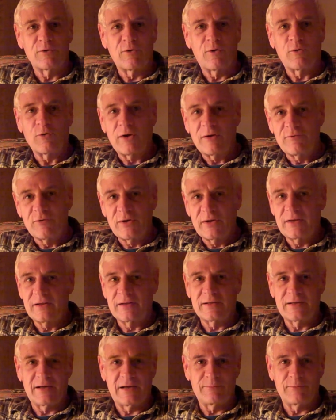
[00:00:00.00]
or every
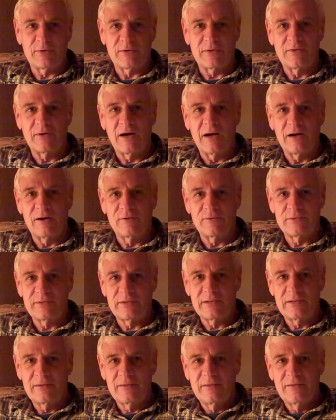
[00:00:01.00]
time it allows